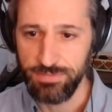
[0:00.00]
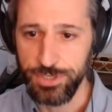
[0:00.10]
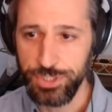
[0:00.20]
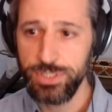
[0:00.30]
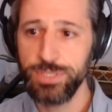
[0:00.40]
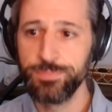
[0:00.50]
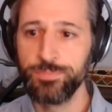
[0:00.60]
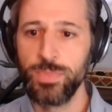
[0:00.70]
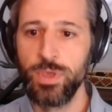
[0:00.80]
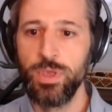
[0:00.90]
inefficient.
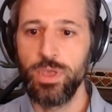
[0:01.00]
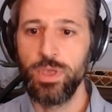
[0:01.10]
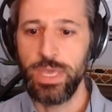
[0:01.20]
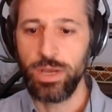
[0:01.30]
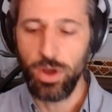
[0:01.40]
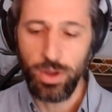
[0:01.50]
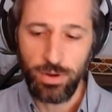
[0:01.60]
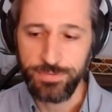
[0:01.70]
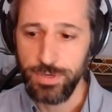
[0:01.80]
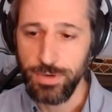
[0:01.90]
It
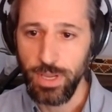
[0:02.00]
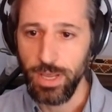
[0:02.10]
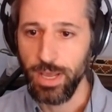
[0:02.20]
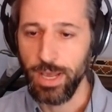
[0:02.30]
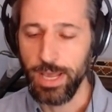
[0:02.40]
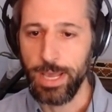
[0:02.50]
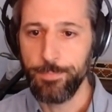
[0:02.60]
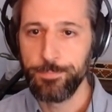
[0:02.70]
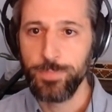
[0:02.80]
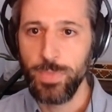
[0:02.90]
often
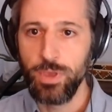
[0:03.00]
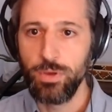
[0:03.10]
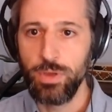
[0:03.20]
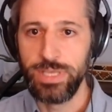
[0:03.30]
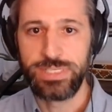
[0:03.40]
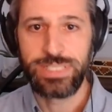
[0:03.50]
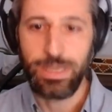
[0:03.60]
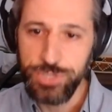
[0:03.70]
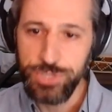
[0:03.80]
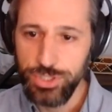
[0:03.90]
is
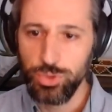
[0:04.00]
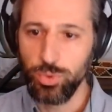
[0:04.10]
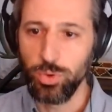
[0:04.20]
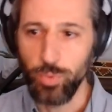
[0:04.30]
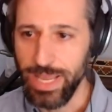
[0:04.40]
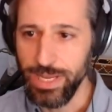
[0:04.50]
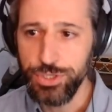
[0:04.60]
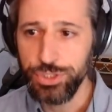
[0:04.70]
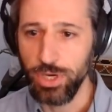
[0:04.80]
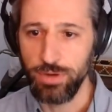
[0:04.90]
subject to a
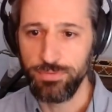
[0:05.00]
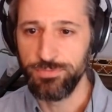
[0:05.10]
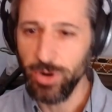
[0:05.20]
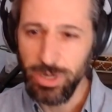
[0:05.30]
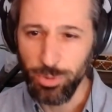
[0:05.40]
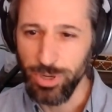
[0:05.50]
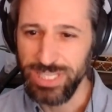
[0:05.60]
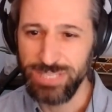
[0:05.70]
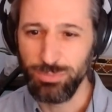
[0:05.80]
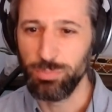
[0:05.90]
range of very
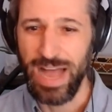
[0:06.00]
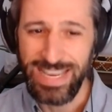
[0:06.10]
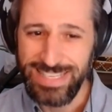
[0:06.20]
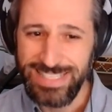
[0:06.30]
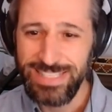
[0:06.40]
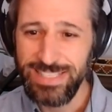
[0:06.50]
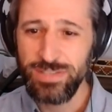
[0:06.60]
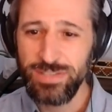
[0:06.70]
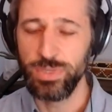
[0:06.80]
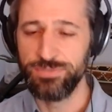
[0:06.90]
predictable
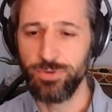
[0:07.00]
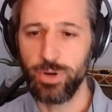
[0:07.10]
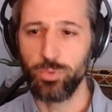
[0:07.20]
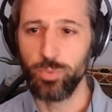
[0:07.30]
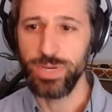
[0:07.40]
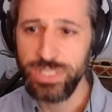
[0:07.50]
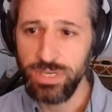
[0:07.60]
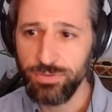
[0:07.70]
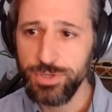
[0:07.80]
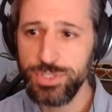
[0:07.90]
biases. It's very risk
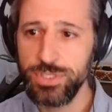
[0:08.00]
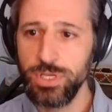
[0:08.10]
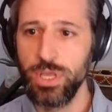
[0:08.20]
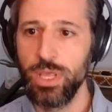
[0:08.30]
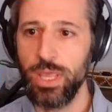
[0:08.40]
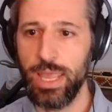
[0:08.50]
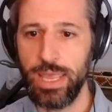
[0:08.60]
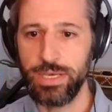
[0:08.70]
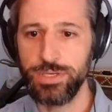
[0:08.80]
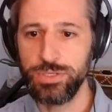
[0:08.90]
averse.
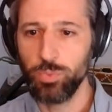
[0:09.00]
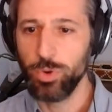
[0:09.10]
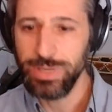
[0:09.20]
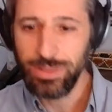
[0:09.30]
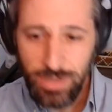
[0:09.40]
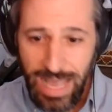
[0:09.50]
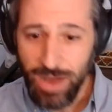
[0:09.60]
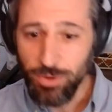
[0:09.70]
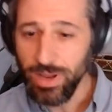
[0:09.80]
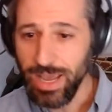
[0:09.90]
And when we look
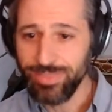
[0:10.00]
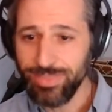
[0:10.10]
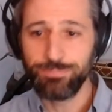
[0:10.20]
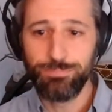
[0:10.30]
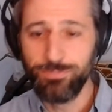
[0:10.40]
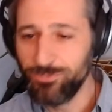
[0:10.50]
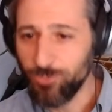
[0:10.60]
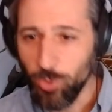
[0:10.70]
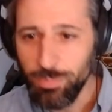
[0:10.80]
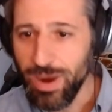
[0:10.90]
out at the
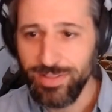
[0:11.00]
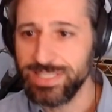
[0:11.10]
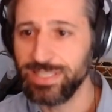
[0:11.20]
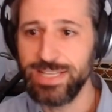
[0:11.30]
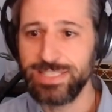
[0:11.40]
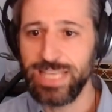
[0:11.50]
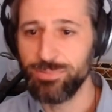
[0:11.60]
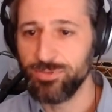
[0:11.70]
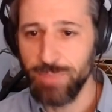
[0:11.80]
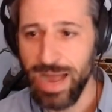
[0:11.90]
foreign policy
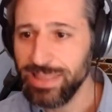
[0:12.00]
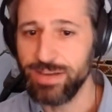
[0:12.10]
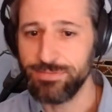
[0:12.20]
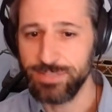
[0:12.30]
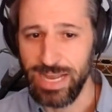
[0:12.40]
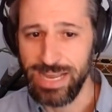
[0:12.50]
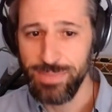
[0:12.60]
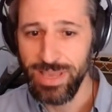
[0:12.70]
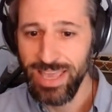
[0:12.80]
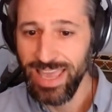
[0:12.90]
landscape of my
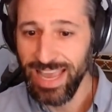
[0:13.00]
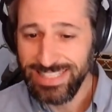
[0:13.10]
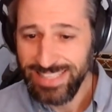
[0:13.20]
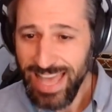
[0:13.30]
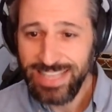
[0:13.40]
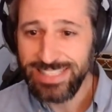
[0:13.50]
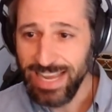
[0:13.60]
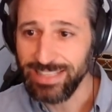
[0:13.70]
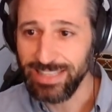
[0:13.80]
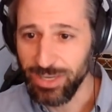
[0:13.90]
lifetime, it's not
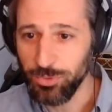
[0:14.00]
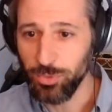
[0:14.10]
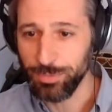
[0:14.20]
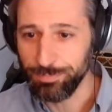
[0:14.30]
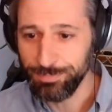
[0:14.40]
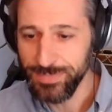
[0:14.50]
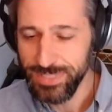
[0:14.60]
exactly like we're